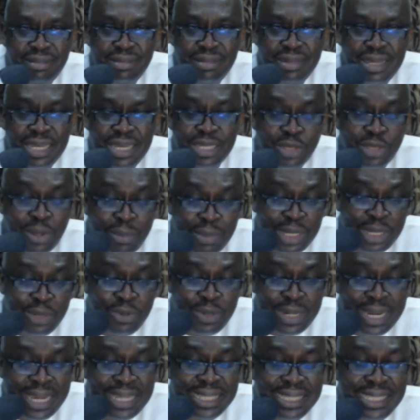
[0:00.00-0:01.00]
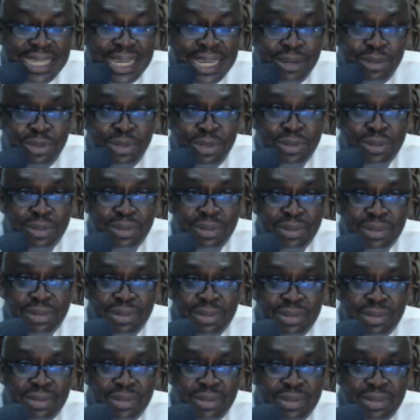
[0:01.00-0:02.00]
And somebody will not tell you
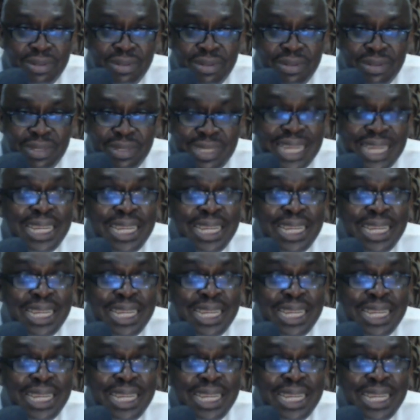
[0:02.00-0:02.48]
that